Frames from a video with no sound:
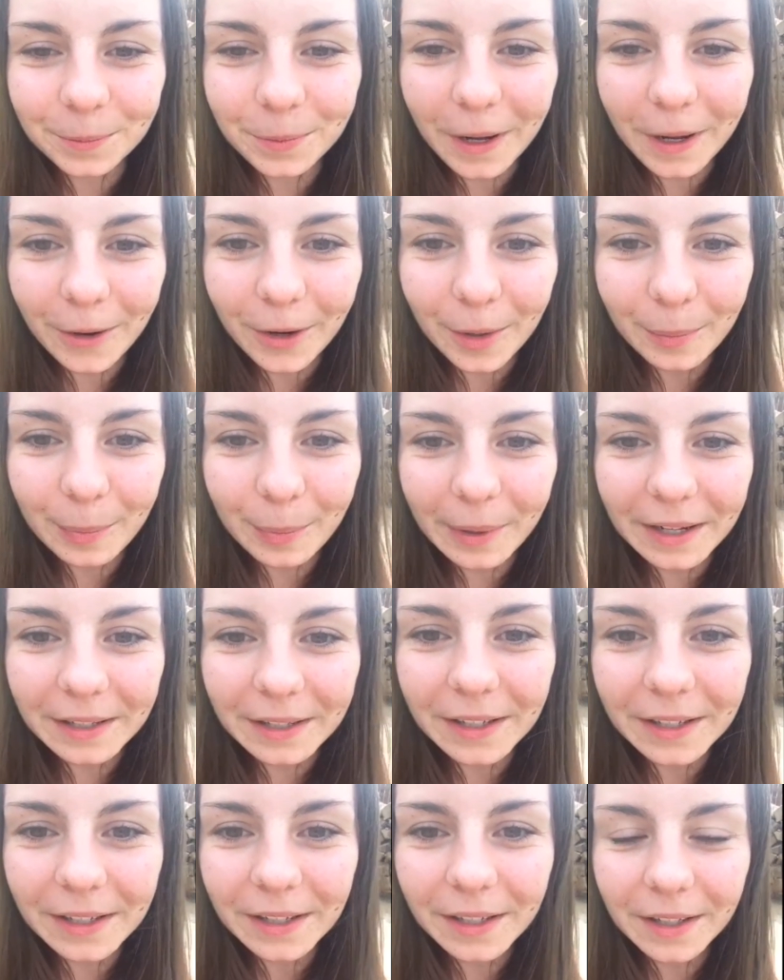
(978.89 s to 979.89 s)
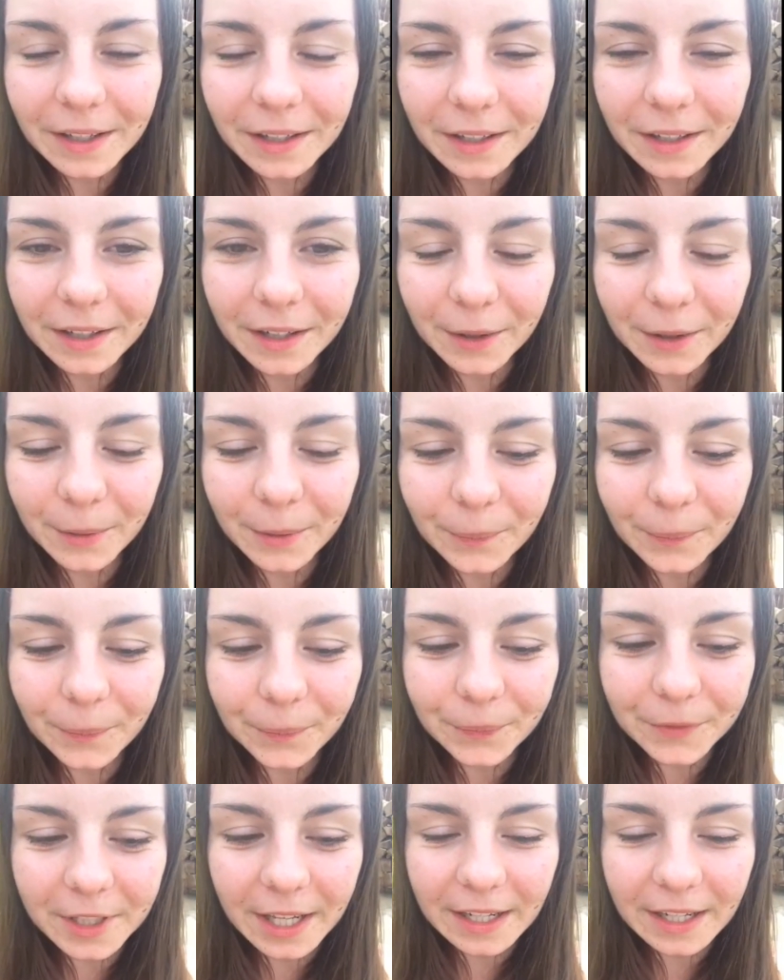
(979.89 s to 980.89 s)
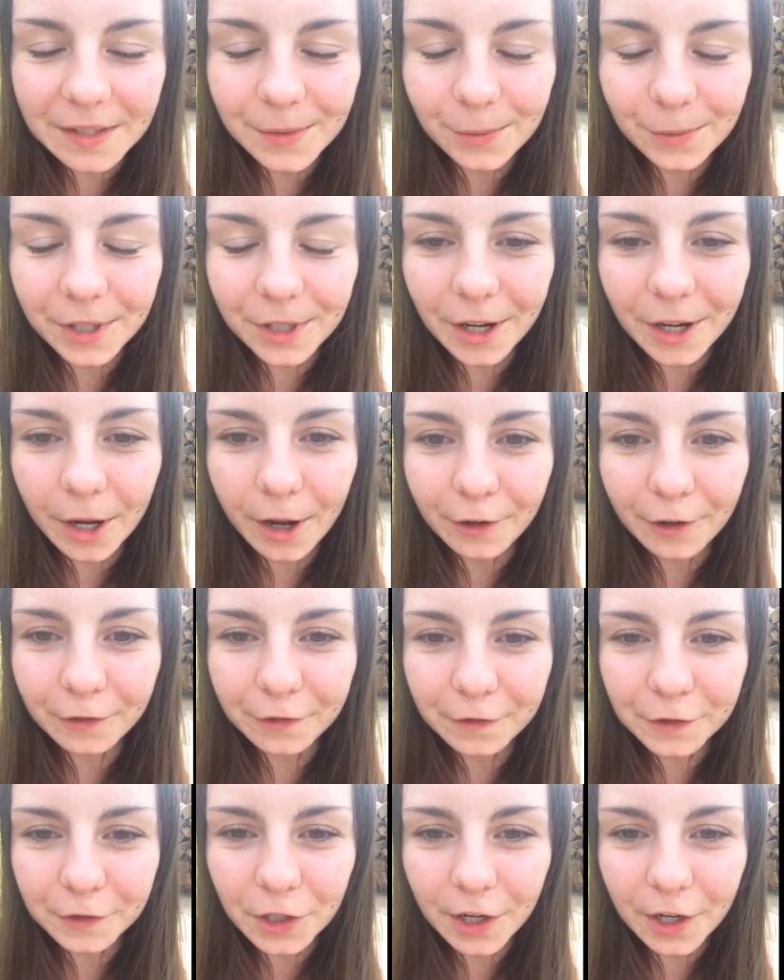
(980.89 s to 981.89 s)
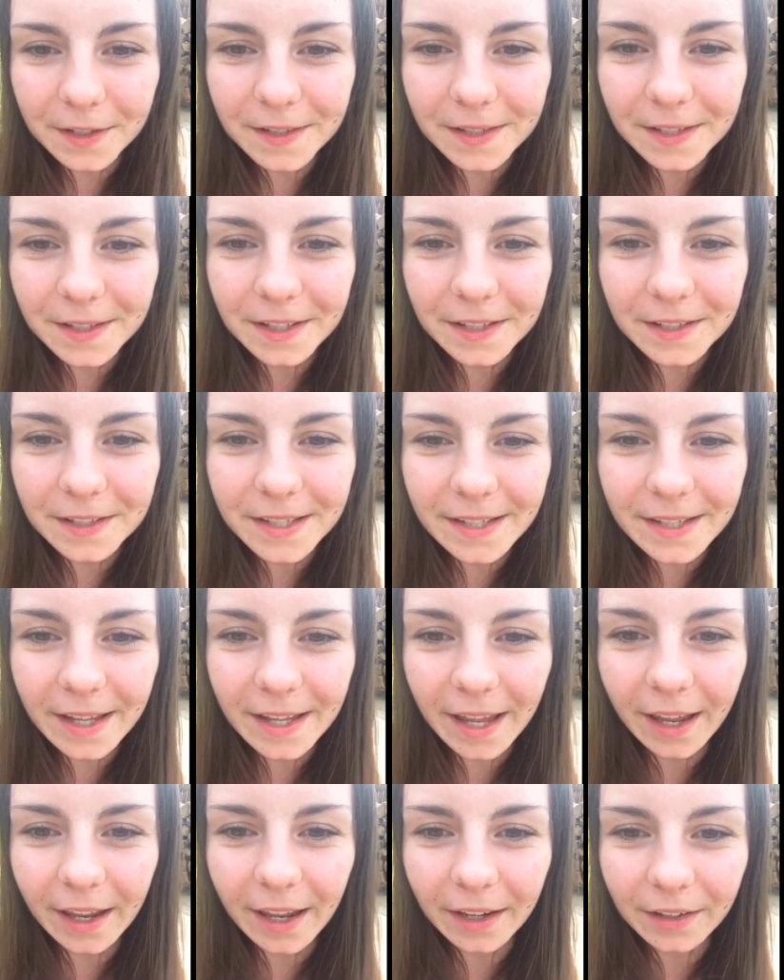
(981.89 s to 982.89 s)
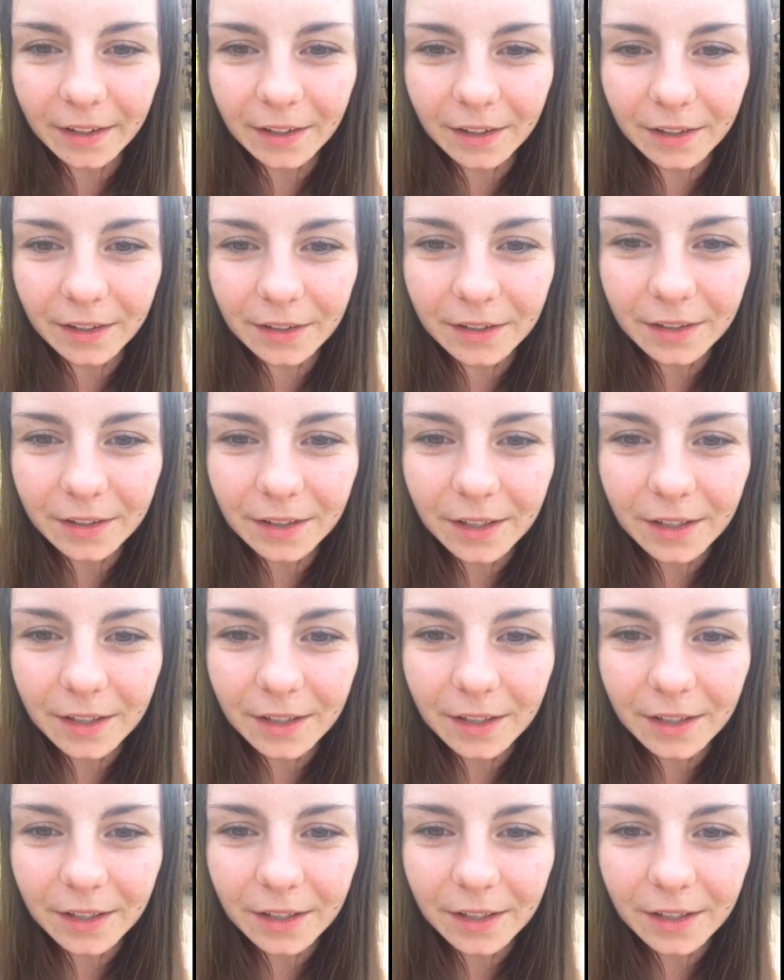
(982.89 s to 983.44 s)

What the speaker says: Our body gets rid of toxins and